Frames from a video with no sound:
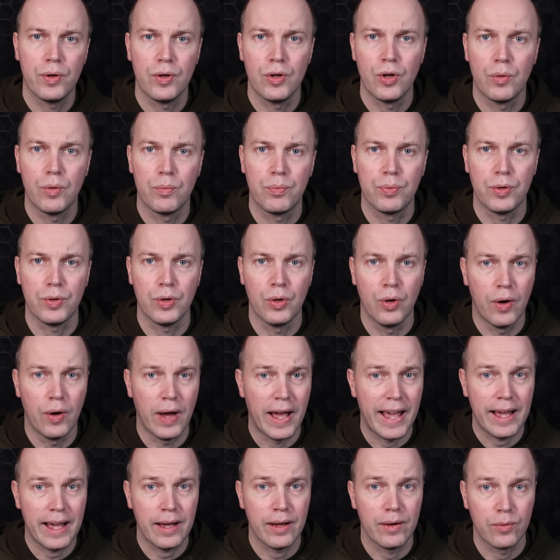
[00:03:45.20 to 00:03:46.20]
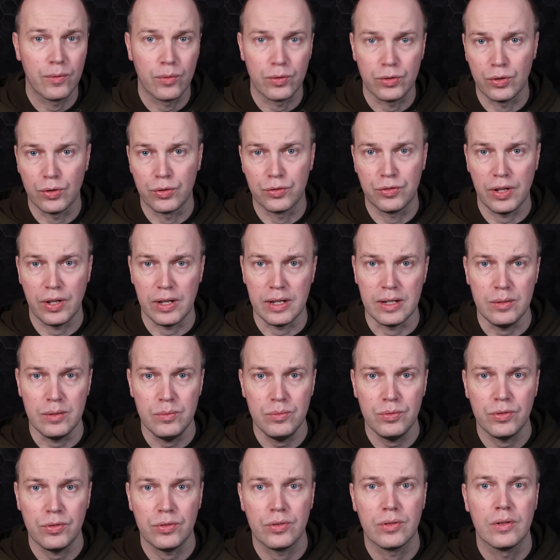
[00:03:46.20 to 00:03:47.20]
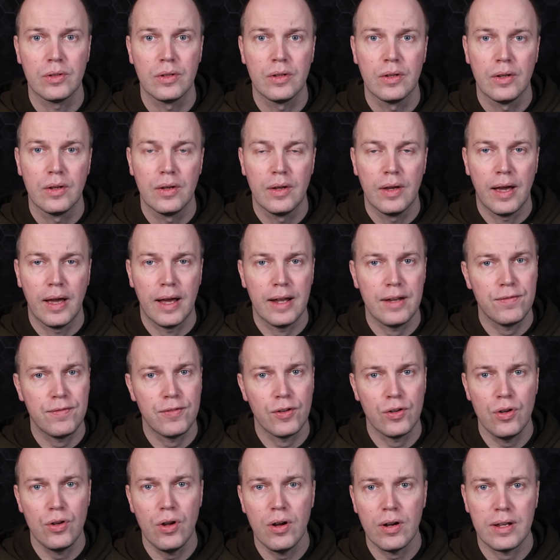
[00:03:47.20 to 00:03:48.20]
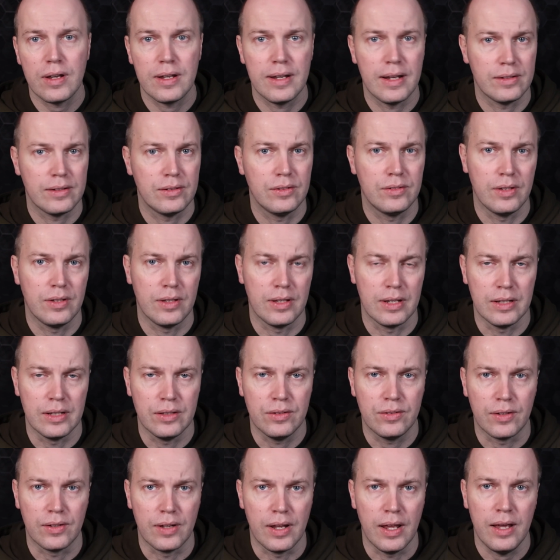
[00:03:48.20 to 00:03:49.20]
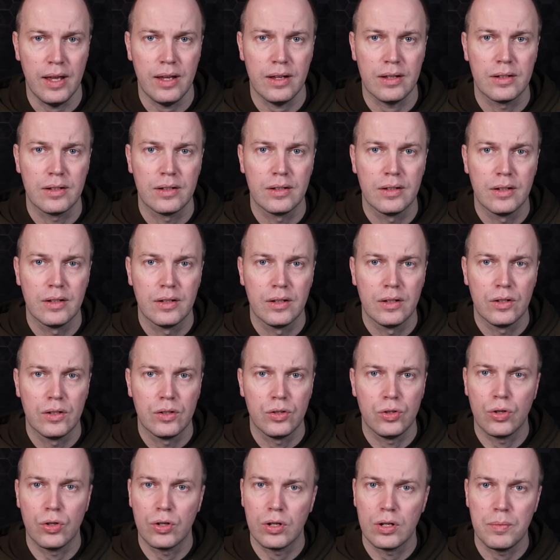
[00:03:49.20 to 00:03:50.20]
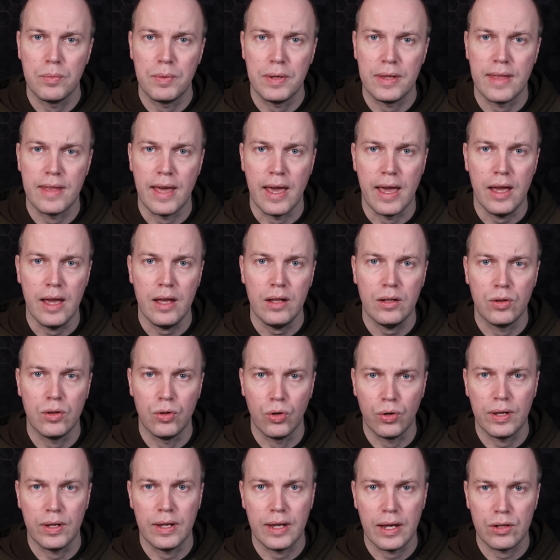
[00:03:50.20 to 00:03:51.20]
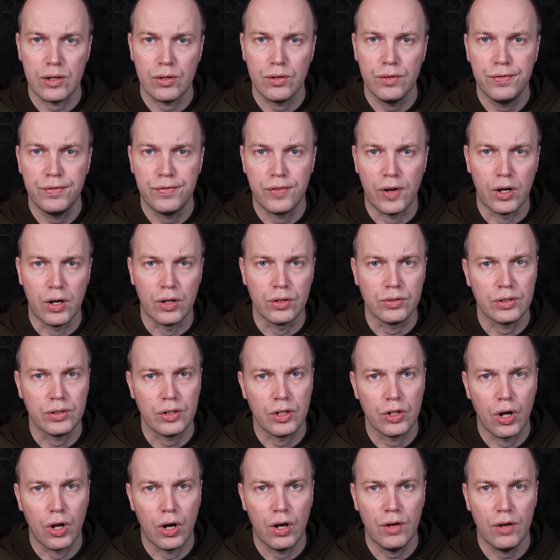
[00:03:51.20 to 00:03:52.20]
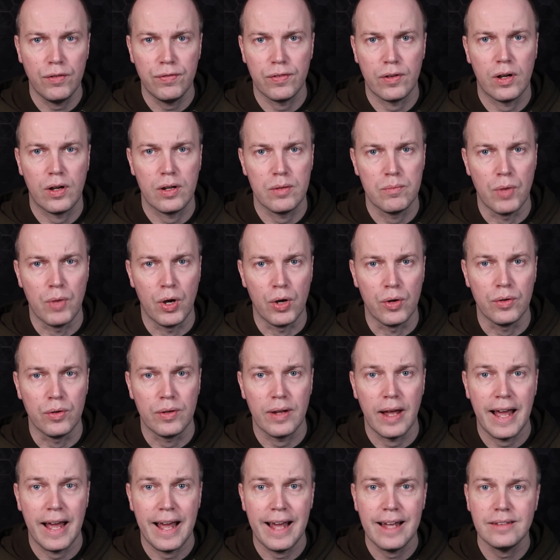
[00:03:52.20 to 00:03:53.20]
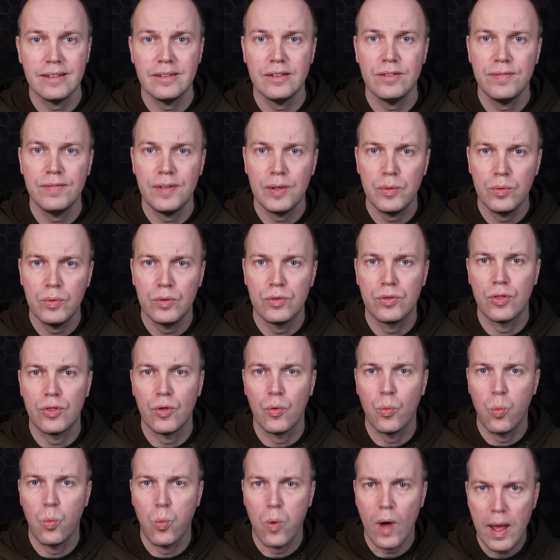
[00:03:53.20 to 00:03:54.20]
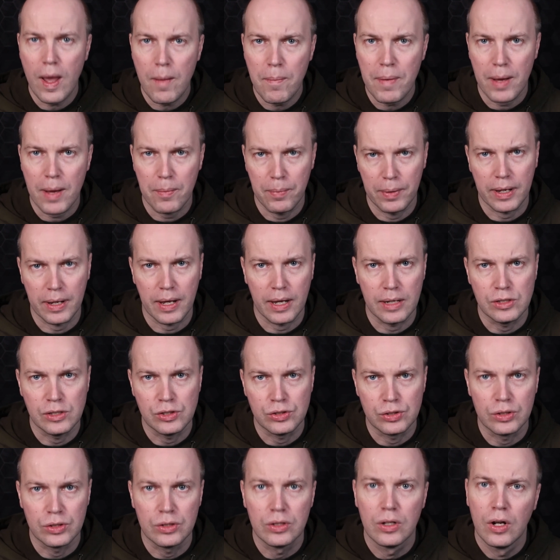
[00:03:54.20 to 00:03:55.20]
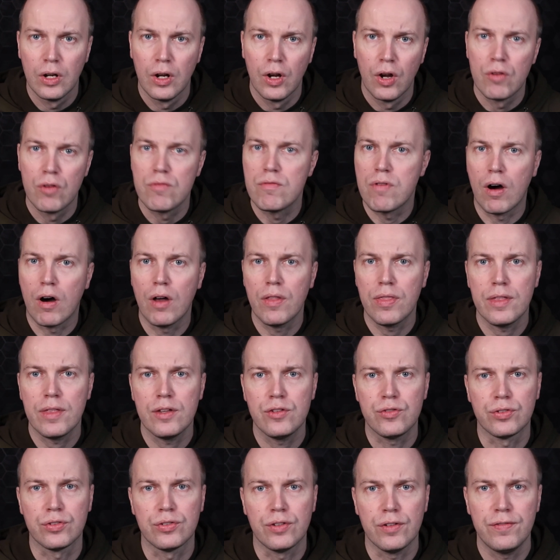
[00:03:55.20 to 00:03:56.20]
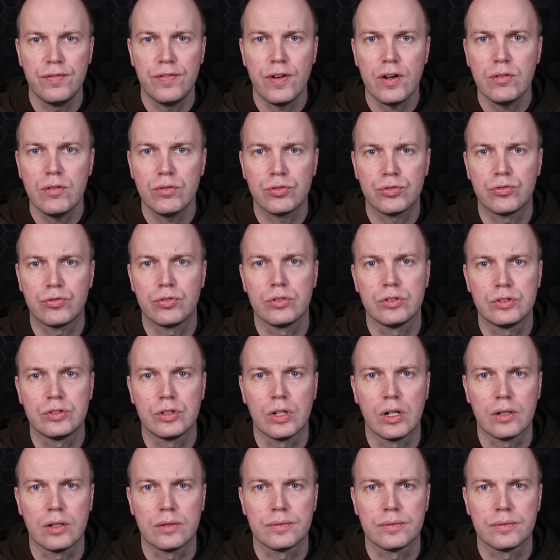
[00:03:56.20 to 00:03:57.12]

up your Teams. And if you're not connected to the internet, you're going to be there looking at your files in an offline mode as if it was the web application rather than just a file structure.